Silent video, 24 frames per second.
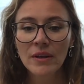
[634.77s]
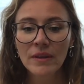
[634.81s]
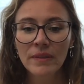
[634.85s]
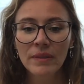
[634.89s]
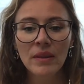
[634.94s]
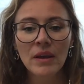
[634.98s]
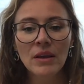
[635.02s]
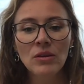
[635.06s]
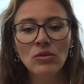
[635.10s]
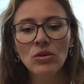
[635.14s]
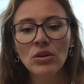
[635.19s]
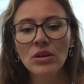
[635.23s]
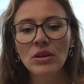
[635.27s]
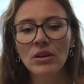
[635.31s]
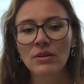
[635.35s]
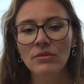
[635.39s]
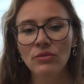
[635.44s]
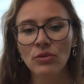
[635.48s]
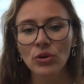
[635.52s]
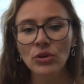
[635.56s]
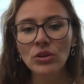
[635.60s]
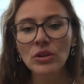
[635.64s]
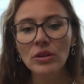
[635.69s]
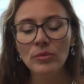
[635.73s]
Then you can
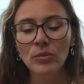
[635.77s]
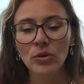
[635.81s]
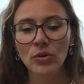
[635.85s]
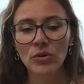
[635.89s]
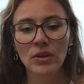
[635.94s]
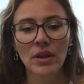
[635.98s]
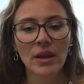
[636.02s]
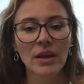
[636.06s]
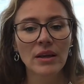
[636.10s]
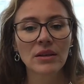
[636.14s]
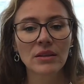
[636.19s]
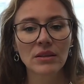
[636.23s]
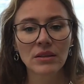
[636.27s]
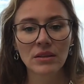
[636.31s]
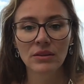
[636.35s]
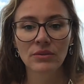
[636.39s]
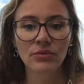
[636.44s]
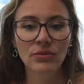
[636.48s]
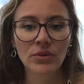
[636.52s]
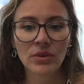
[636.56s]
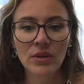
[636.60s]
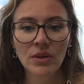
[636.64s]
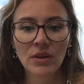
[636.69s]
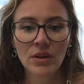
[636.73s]
avoid the more negative